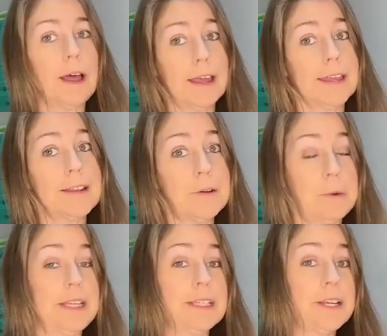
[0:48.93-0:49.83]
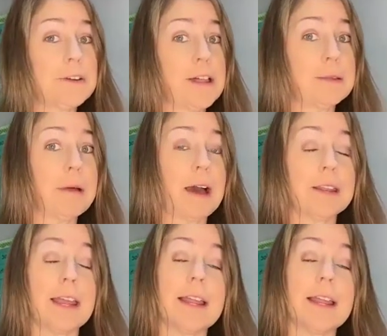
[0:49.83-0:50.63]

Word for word: Well, I cannot wait to hear all about it.